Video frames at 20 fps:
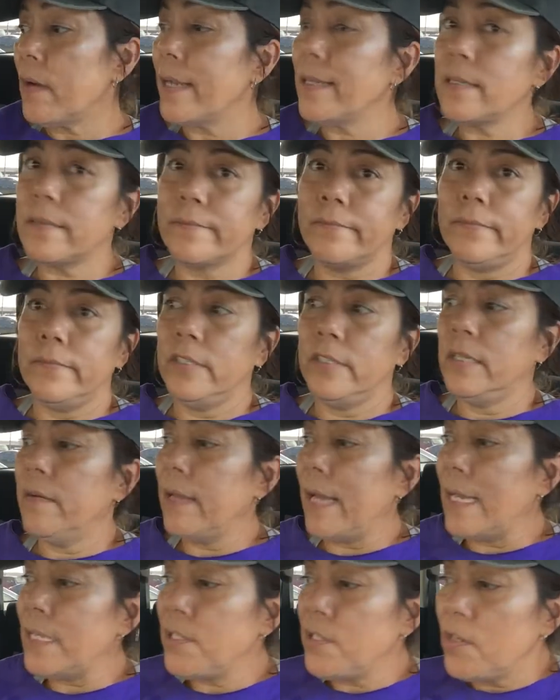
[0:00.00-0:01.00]

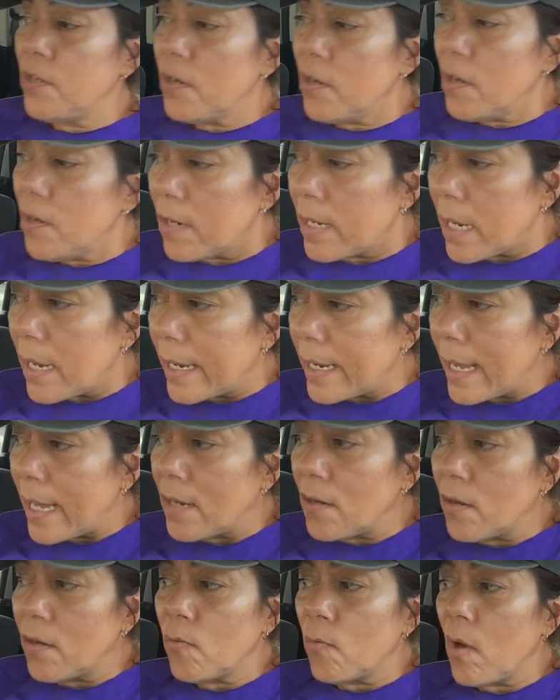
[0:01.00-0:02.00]
As you heard, I got
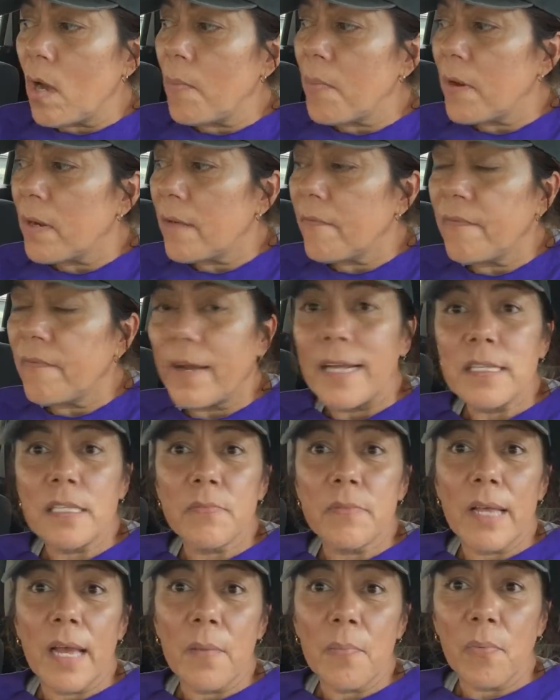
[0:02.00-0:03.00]
to go to Walmart and find
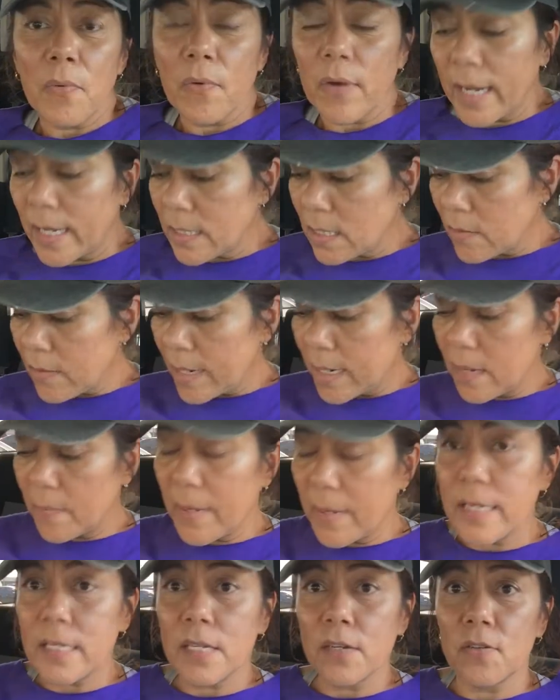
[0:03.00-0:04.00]
some of that bread so I can
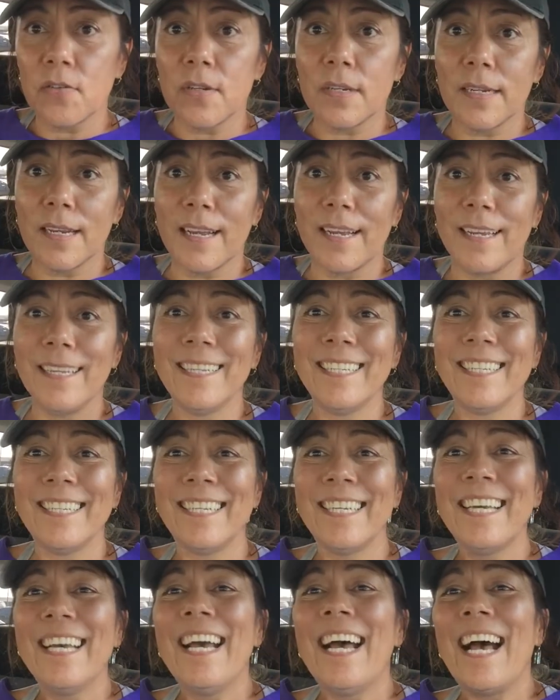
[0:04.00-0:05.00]
make dinner tonight.
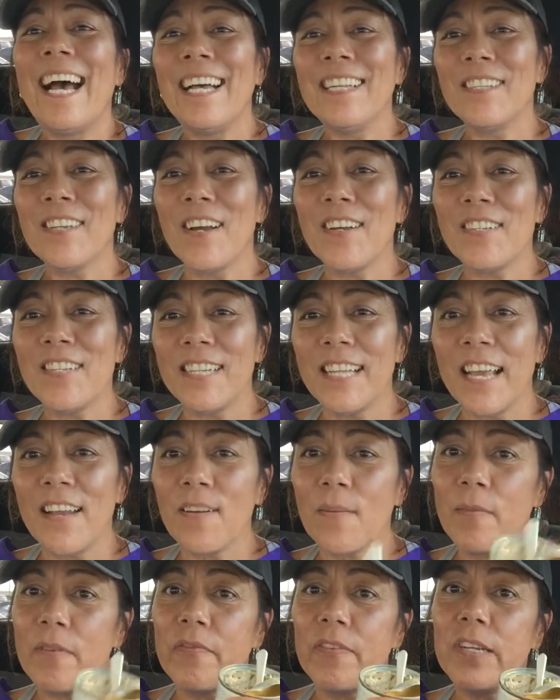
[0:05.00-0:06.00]
I'll talk to you later.
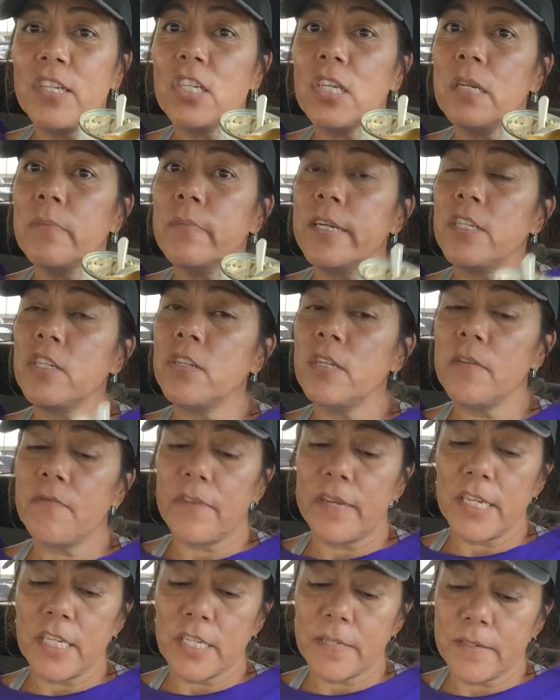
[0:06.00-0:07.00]
I'm going to finish eating my tuna
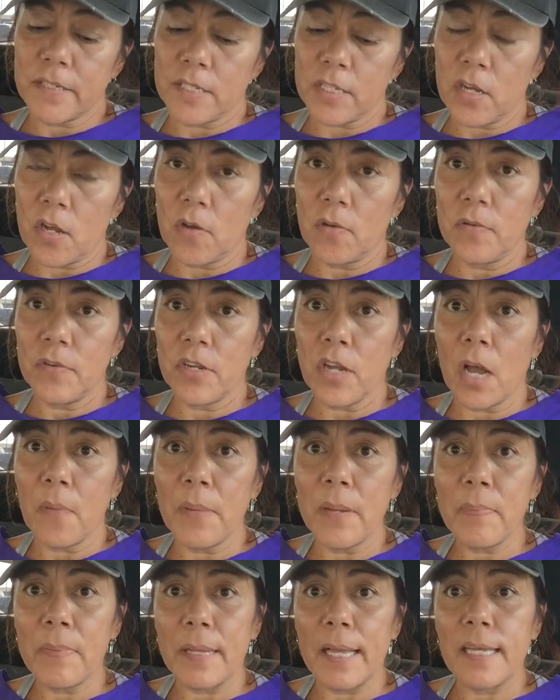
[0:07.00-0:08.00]
fish. So, y'all
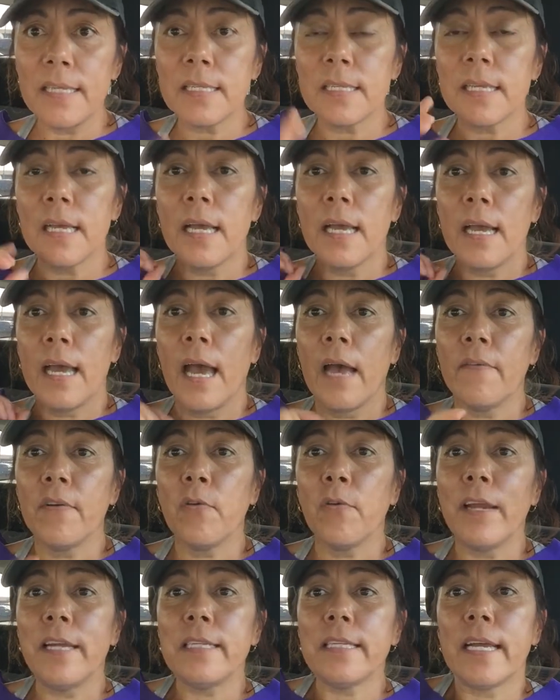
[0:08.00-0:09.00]
be blessed. Have a
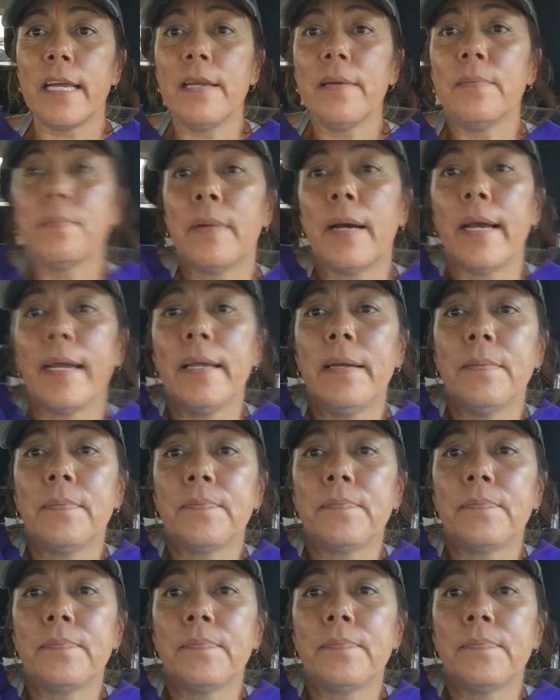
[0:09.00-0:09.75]
great day. Bye.